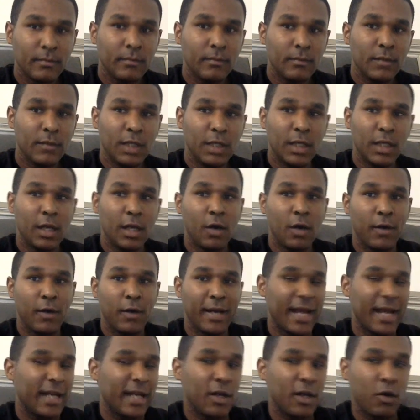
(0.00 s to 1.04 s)
You know, and
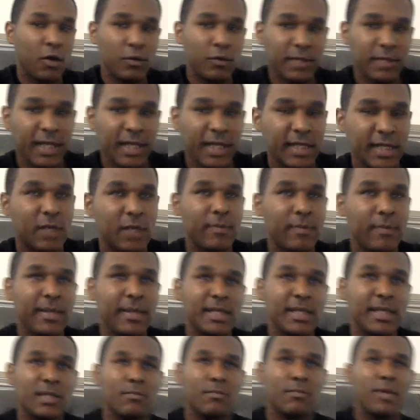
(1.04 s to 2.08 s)
I know there's going to be
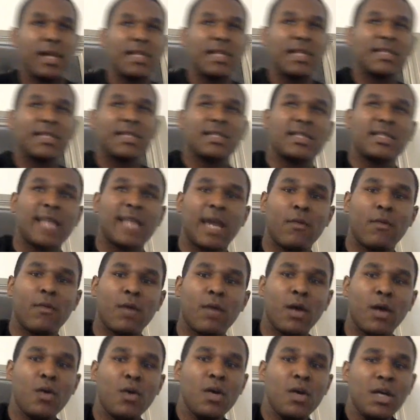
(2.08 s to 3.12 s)
some brothers that say,
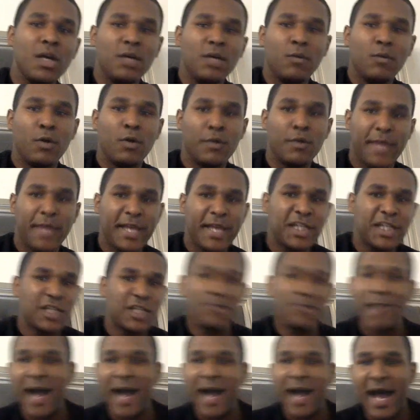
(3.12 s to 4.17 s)
well, they
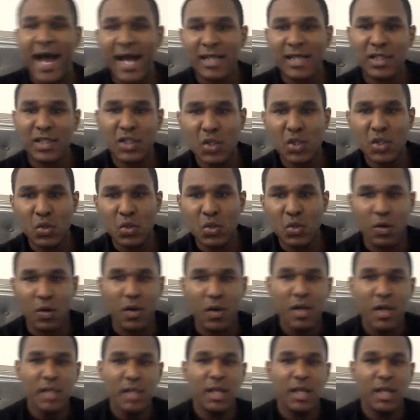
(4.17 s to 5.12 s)
Shabazz too.